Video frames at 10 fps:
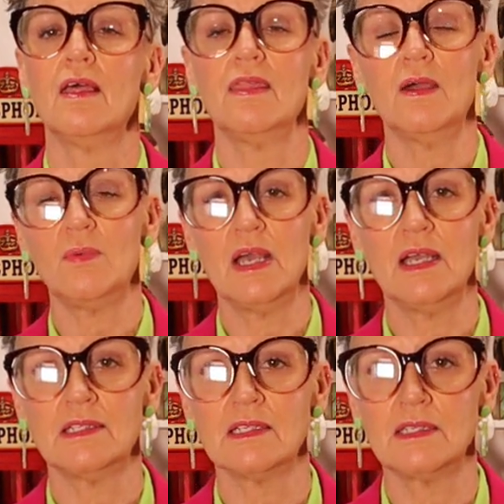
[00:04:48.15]
That way
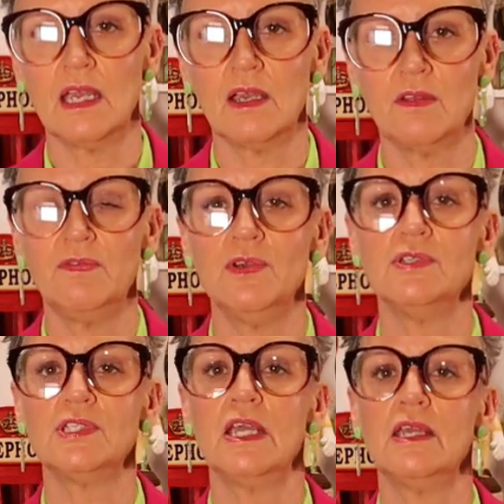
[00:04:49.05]
it doesn't get
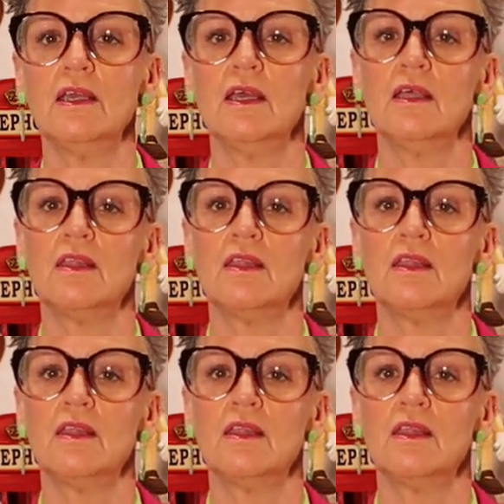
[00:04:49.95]
confusing.